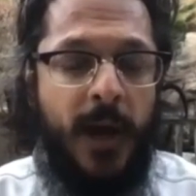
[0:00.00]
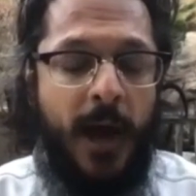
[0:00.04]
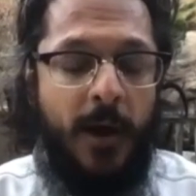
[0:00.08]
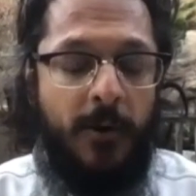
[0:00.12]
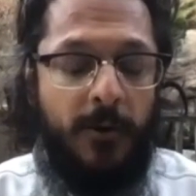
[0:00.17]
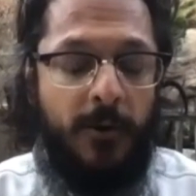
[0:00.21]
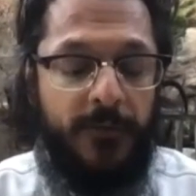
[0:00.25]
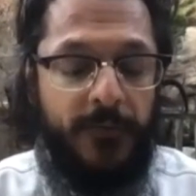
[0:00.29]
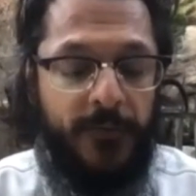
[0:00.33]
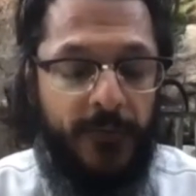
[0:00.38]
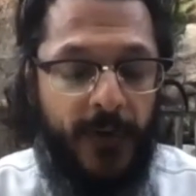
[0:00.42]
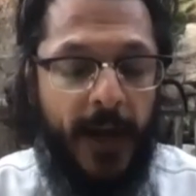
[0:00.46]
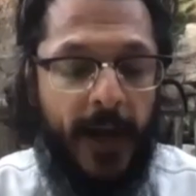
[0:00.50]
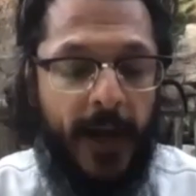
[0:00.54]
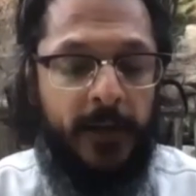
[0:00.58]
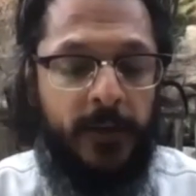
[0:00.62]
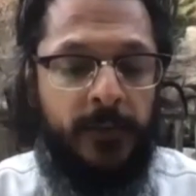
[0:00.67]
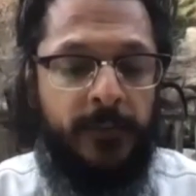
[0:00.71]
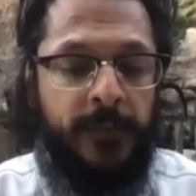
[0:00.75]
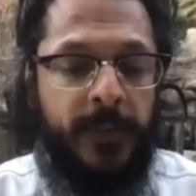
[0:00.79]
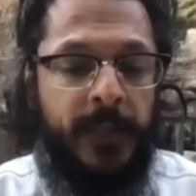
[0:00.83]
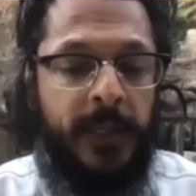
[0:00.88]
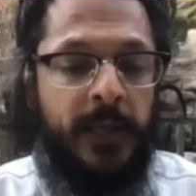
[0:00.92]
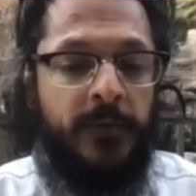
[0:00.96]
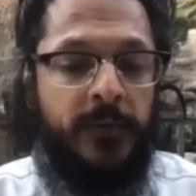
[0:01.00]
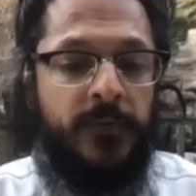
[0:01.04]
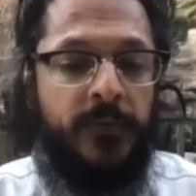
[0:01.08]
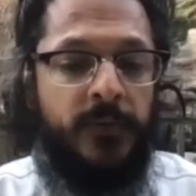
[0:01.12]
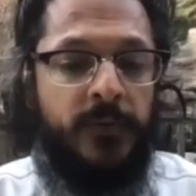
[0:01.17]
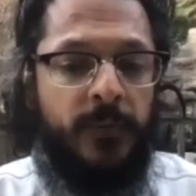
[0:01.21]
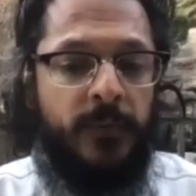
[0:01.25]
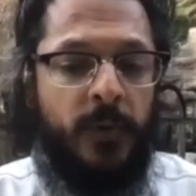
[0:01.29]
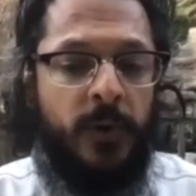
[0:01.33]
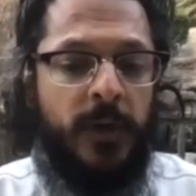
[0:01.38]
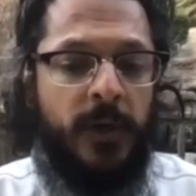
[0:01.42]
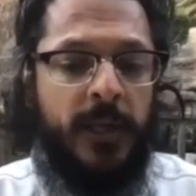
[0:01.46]
our final
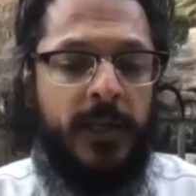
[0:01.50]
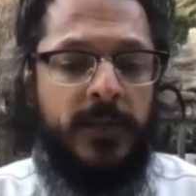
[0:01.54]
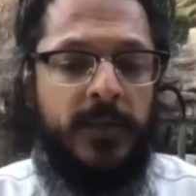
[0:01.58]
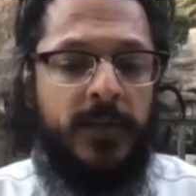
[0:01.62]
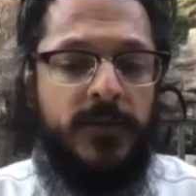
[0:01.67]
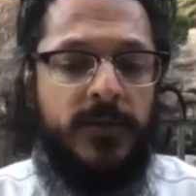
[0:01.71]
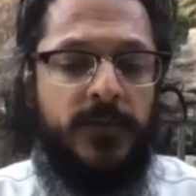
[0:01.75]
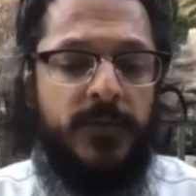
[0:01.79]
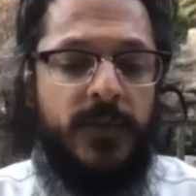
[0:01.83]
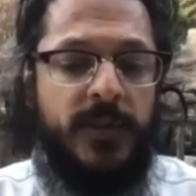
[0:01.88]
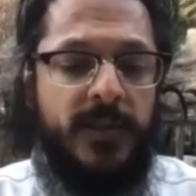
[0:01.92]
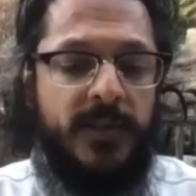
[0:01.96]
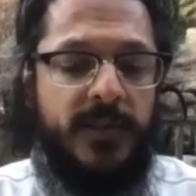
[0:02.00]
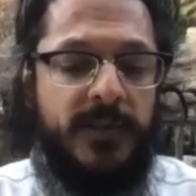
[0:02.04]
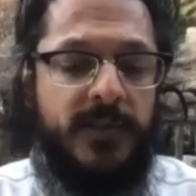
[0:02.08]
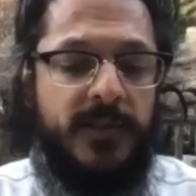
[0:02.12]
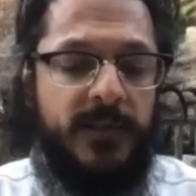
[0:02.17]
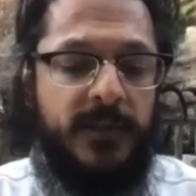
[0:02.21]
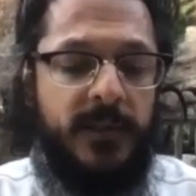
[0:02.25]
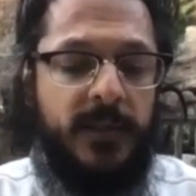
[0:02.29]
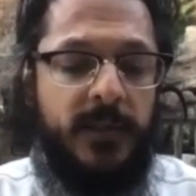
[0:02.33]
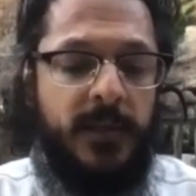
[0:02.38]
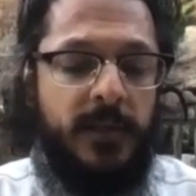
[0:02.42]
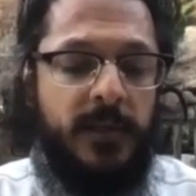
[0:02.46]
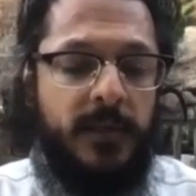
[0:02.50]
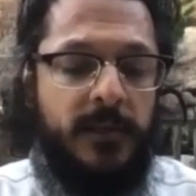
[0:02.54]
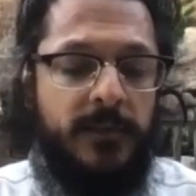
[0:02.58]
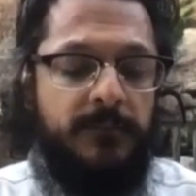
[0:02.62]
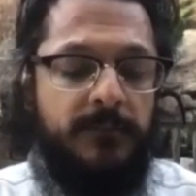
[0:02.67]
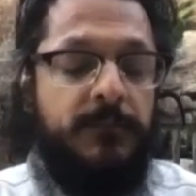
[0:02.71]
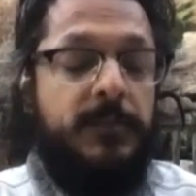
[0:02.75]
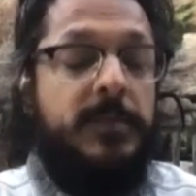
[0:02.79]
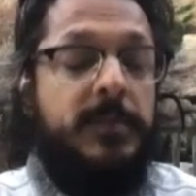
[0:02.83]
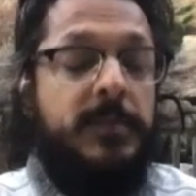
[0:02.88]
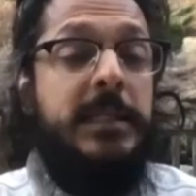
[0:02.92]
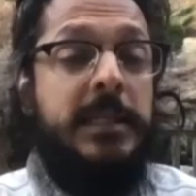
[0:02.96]
Meaningful Mornings for this
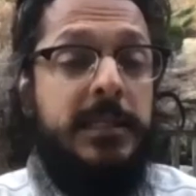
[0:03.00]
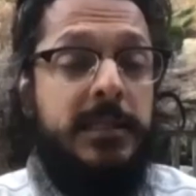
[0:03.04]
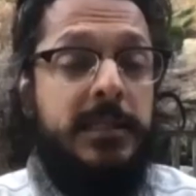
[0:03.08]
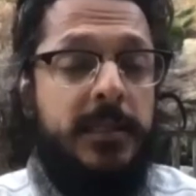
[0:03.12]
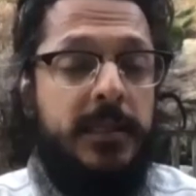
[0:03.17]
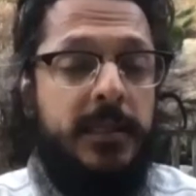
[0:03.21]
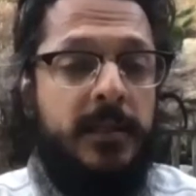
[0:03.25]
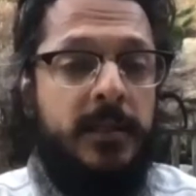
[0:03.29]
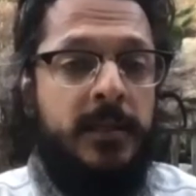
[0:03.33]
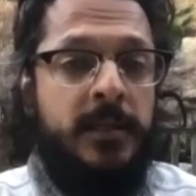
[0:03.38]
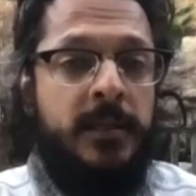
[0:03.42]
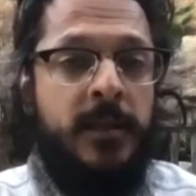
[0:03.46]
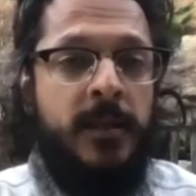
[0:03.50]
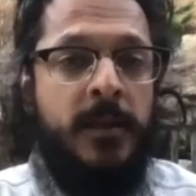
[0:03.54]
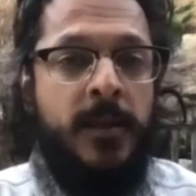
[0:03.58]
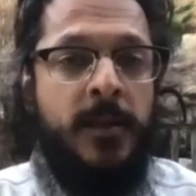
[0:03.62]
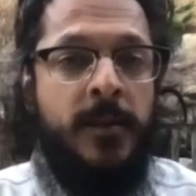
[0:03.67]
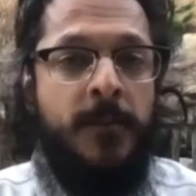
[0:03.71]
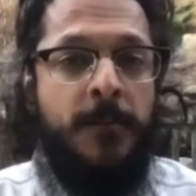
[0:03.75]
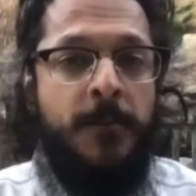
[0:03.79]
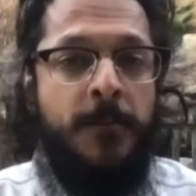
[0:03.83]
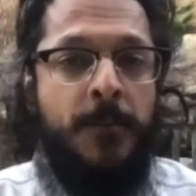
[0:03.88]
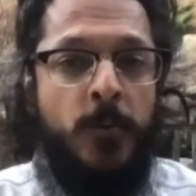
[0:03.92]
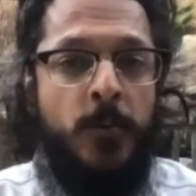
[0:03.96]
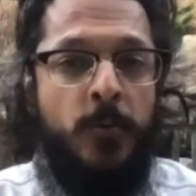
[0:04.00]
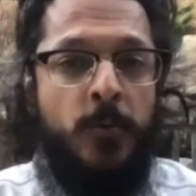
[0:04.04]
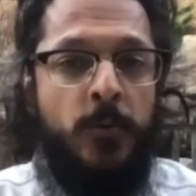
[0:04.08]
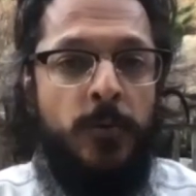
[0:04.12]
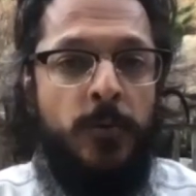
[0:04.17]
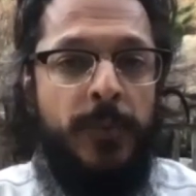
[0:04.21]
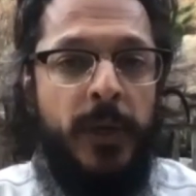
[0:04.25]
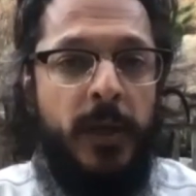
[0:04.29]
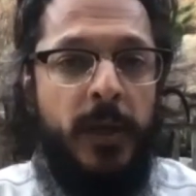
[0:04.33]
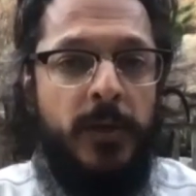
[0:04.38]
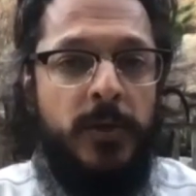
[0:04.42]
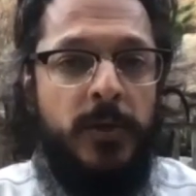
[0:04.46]
season
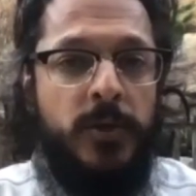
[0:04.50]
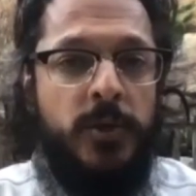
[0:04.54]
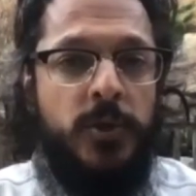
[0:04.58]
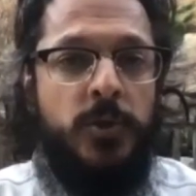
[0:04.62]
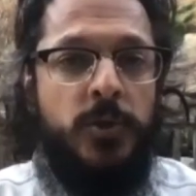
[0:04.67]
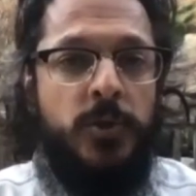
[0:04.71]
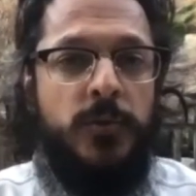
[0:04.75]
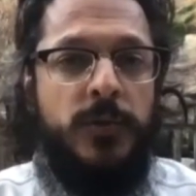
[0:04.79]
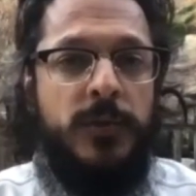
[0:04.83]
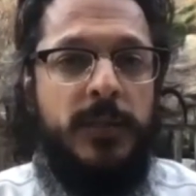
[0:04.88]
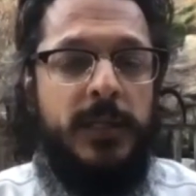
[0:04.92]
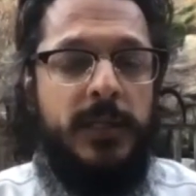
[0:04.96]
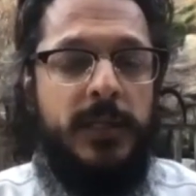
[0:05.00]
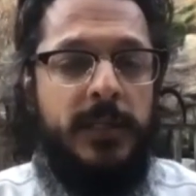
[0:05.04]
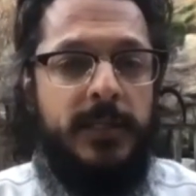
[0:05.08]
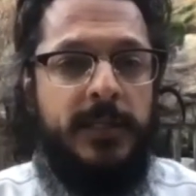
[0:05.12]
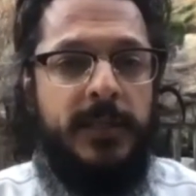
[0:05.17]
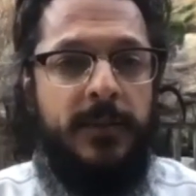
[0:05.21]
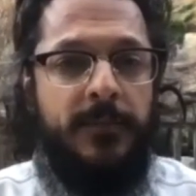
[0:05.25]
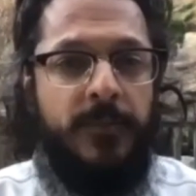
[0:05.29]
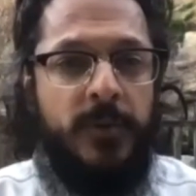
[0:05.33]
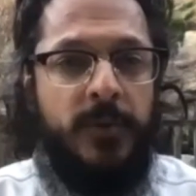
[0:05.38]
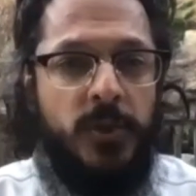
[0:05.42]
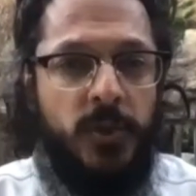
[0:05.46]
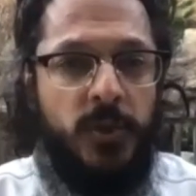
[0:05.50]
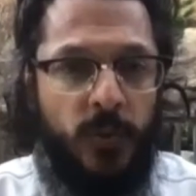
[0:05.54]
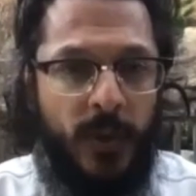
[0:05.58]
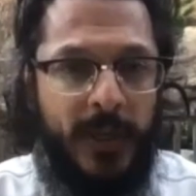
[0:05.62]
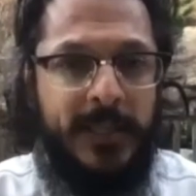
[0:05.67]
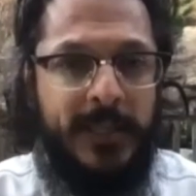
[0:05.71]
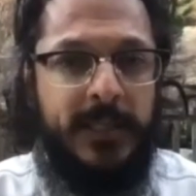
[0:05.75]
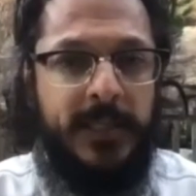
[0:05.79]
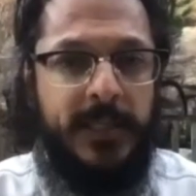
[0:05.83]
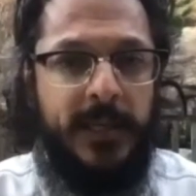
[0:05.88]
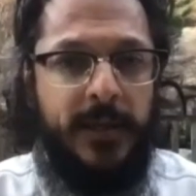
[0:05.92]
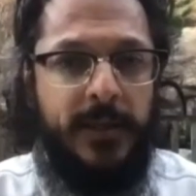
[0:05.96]
will be on Tuesday, December
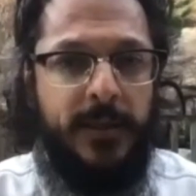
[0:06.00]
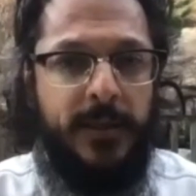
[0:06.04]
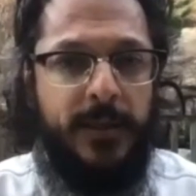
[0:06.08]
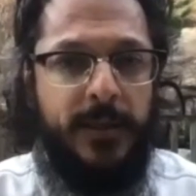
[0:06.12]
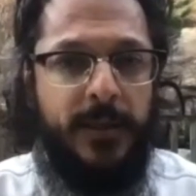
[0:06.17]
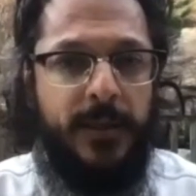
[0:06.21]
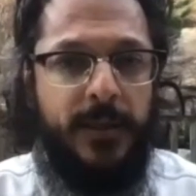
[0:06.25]
20th.